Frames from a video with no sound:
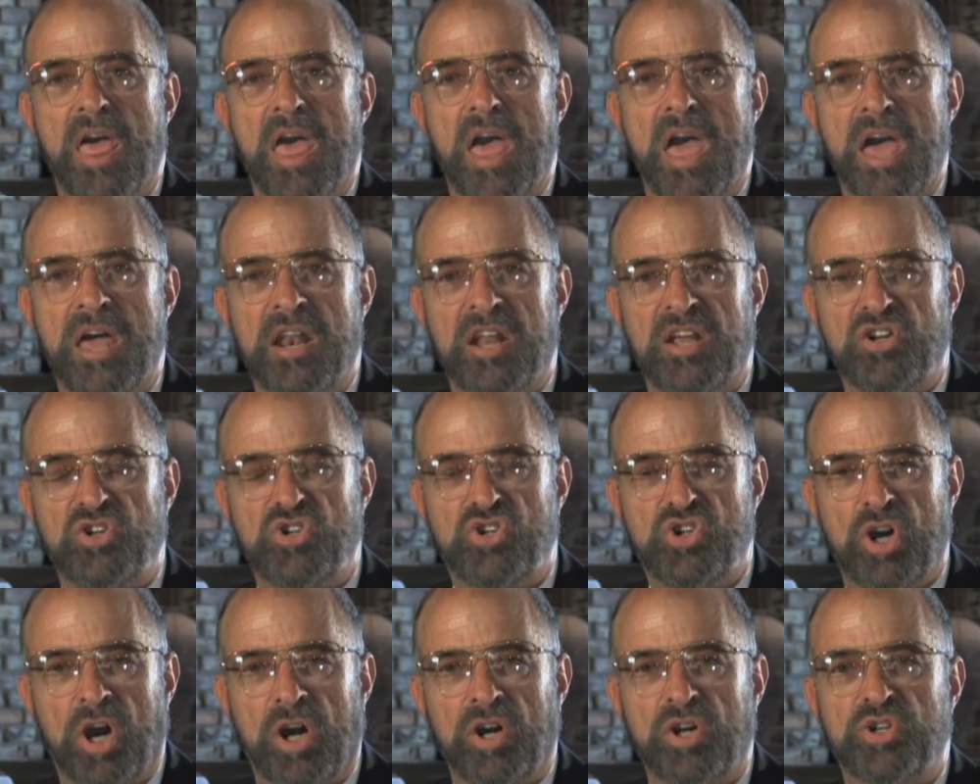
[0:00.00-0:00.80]
an
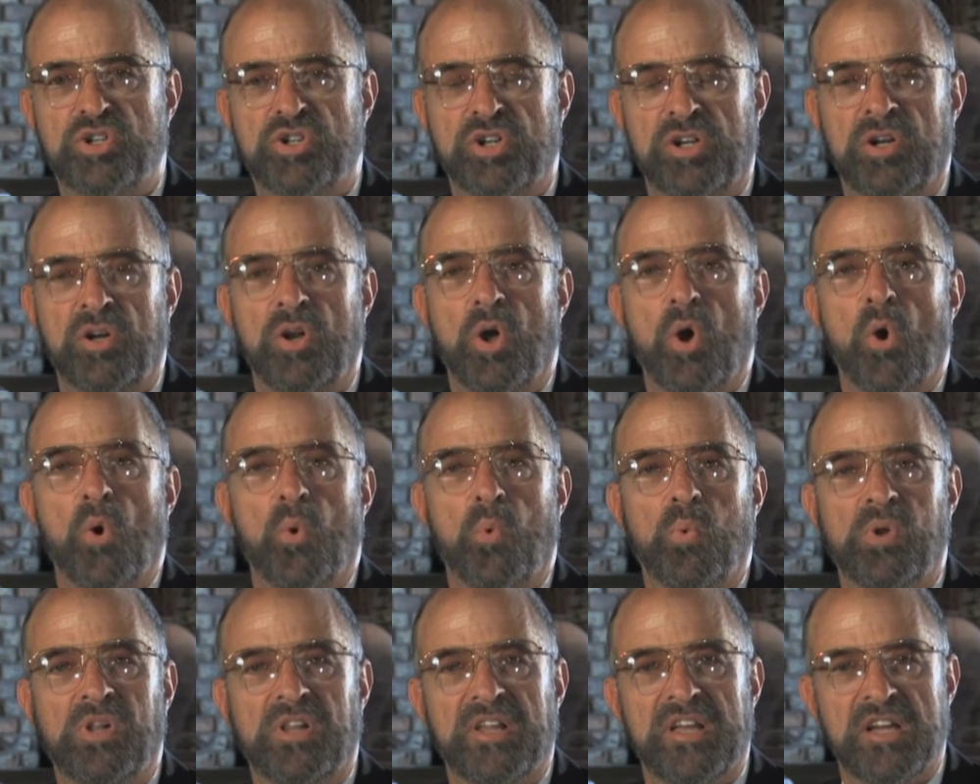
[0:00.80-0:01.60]
injunction
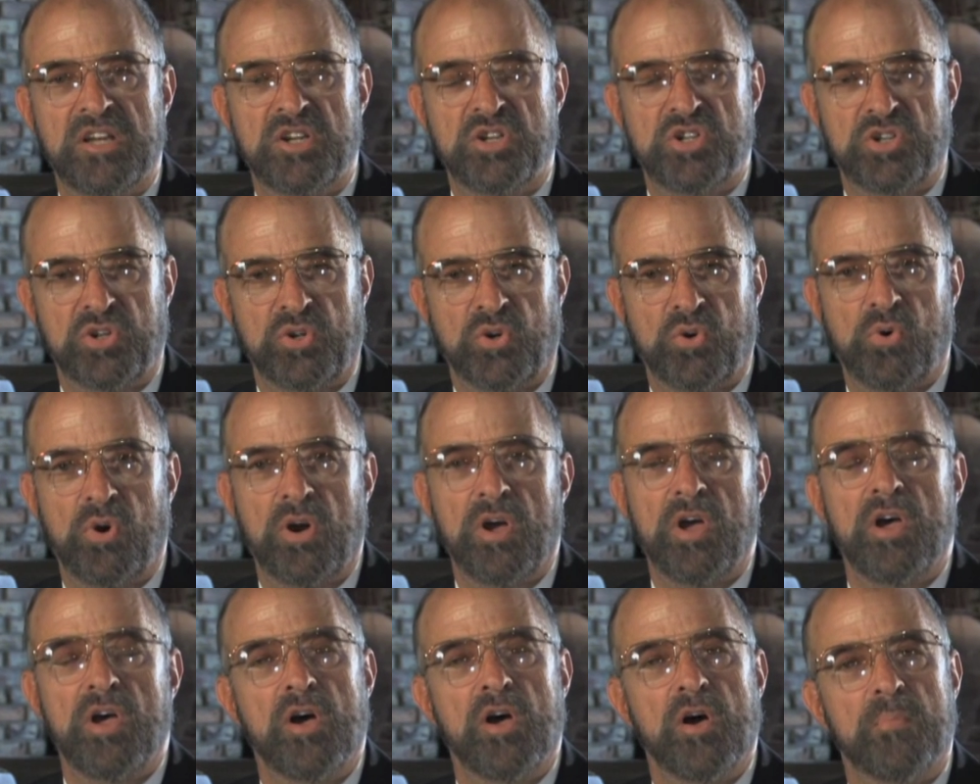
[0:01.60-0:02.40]
will issue
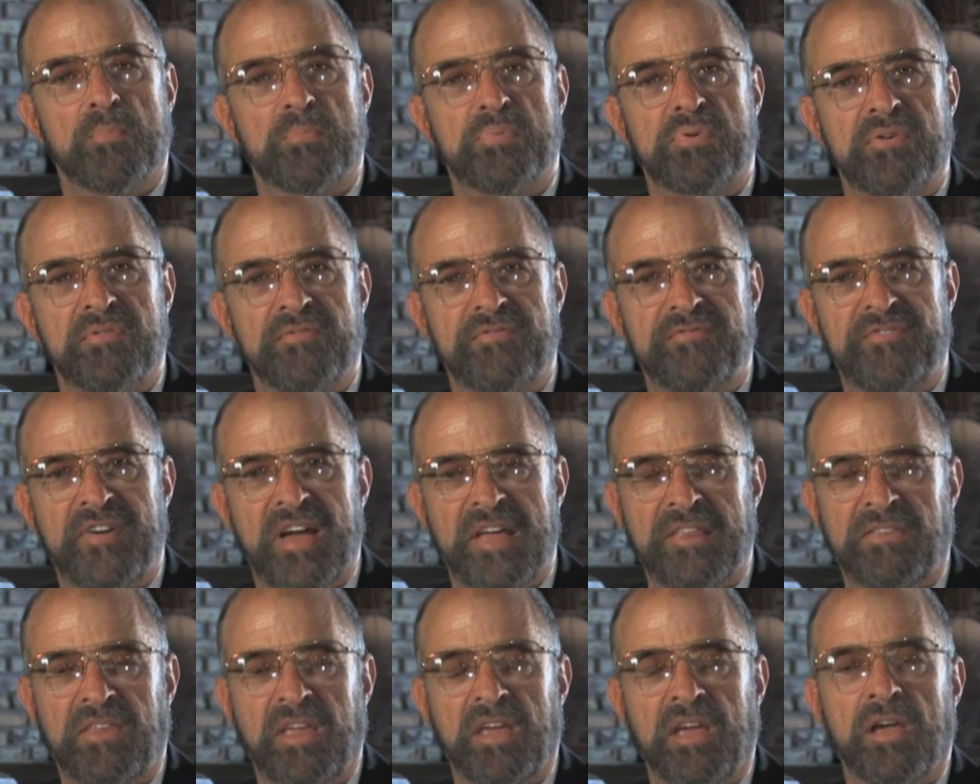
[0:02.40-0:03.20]

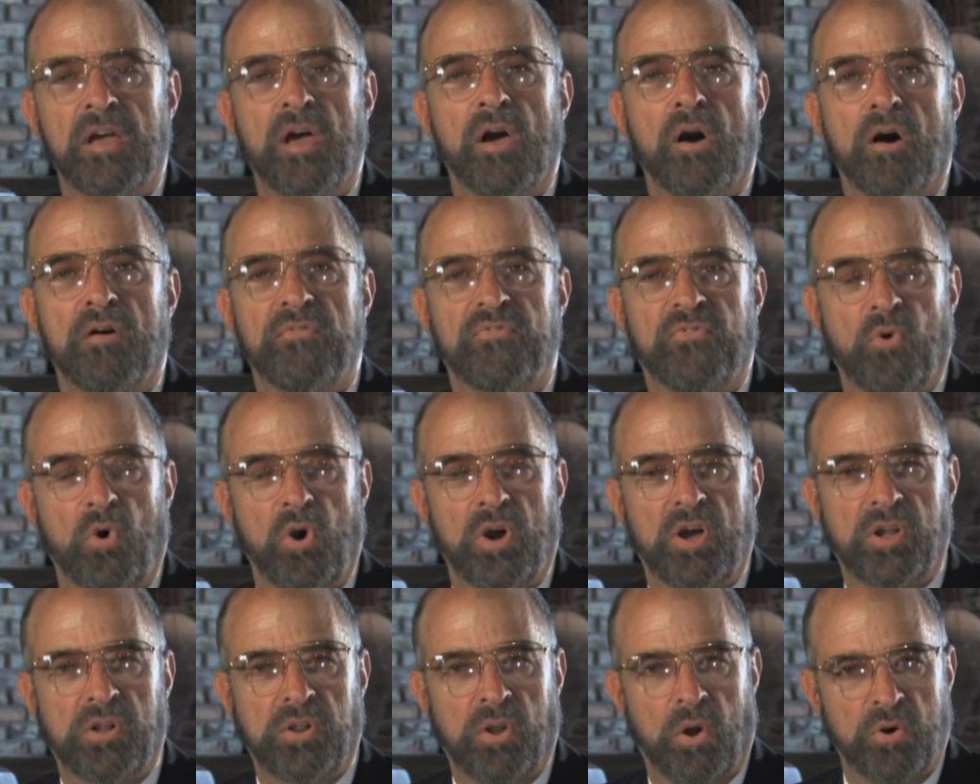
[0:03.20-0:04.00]
preventing a
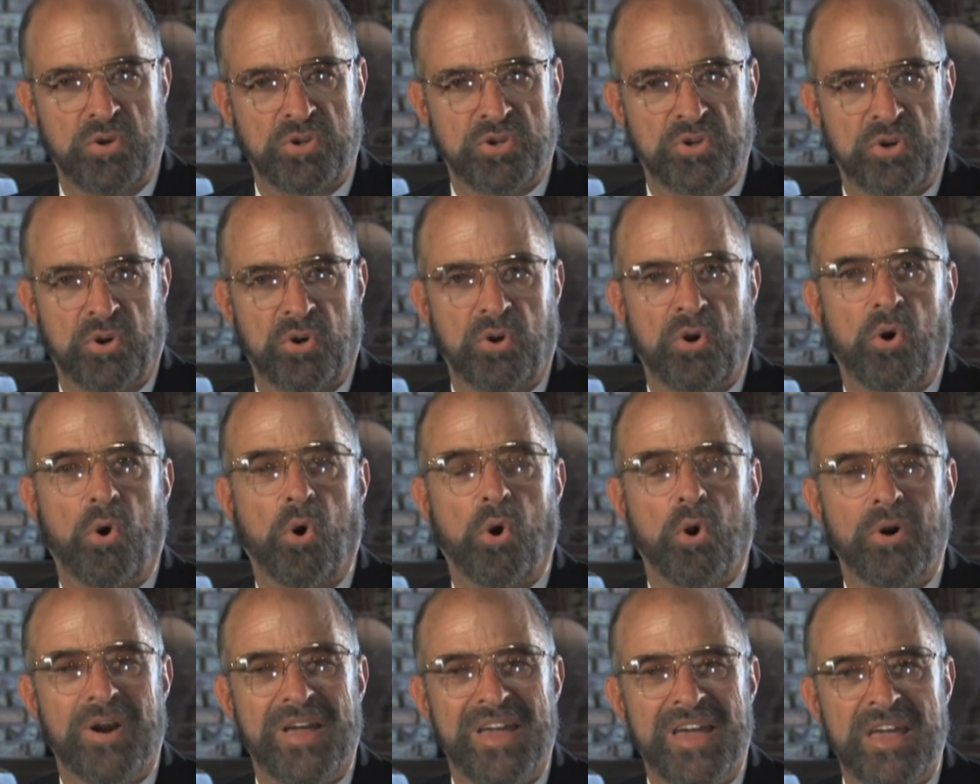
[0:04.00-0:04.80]
foreclosure
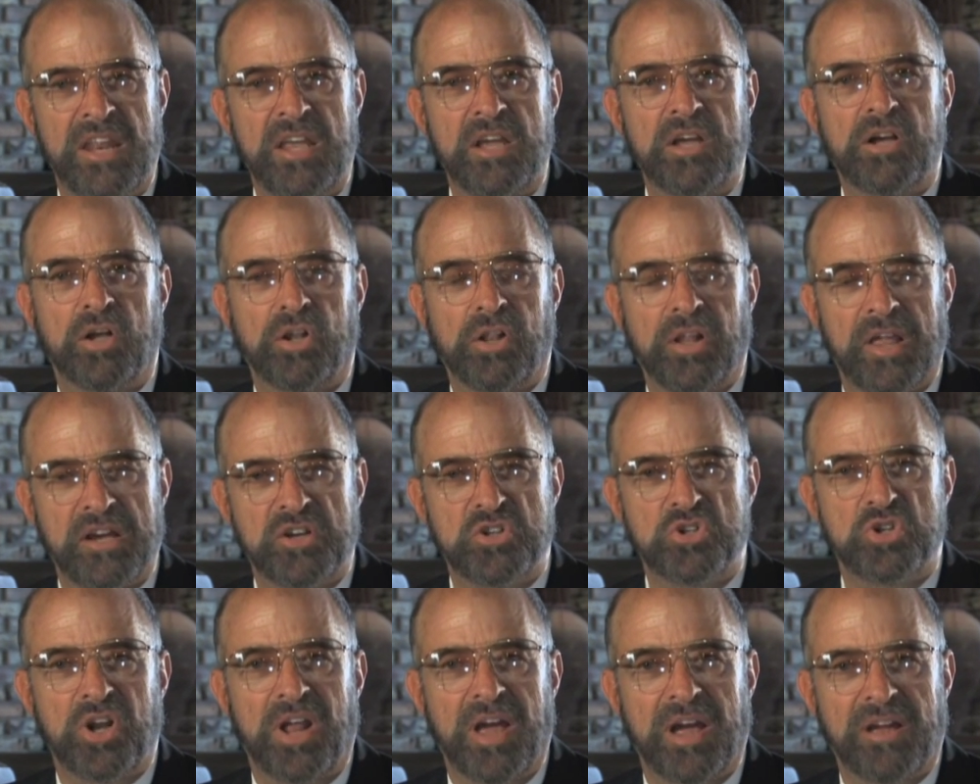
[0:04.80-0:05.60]
or any
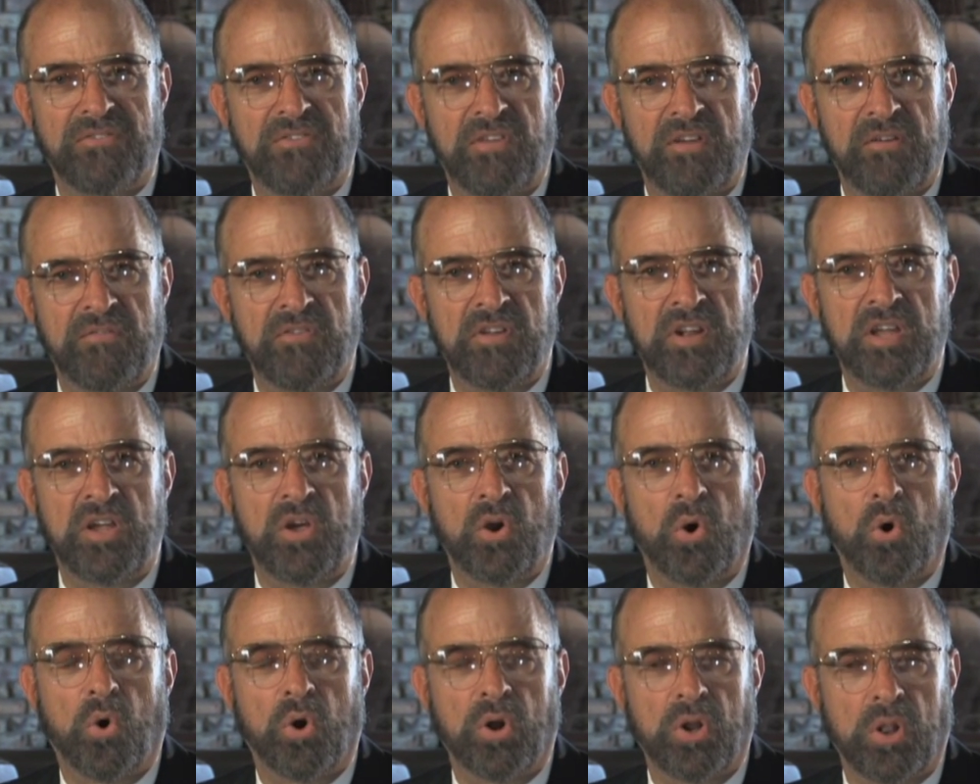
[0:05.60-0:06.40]
collection activity
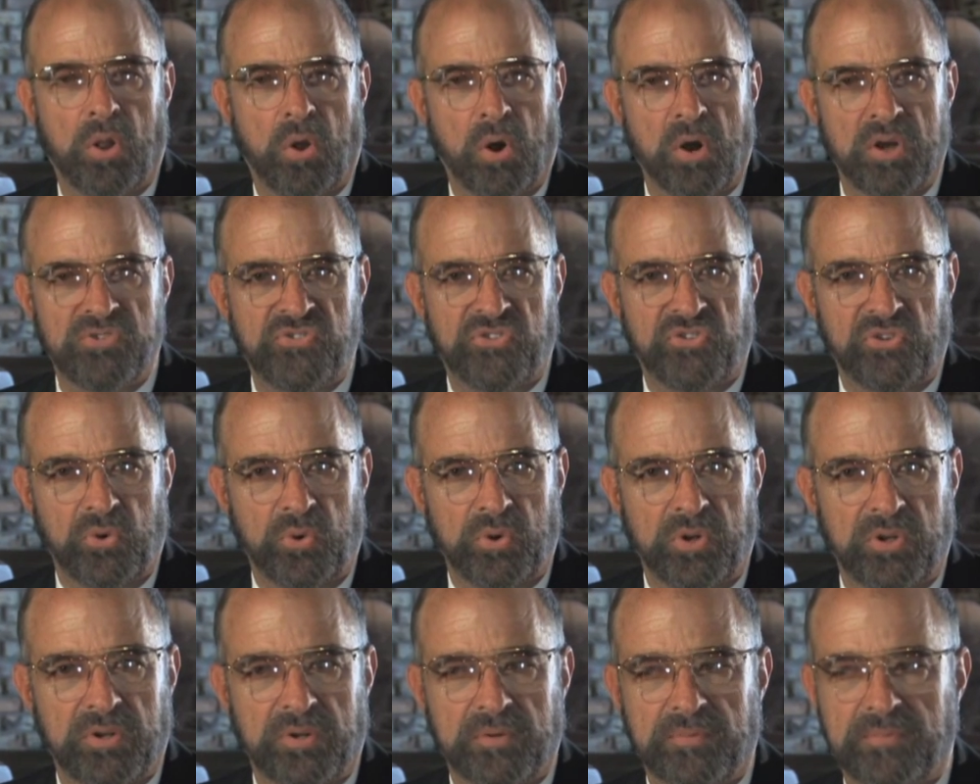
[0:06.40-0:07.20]
or
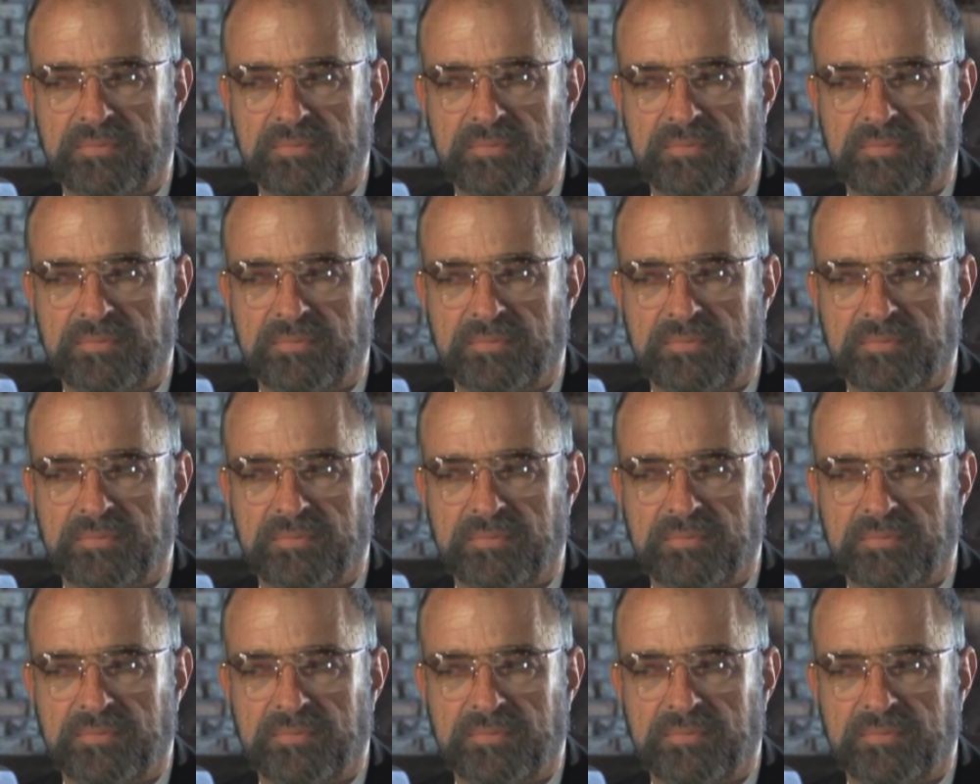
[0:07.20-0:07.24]
lawsuit.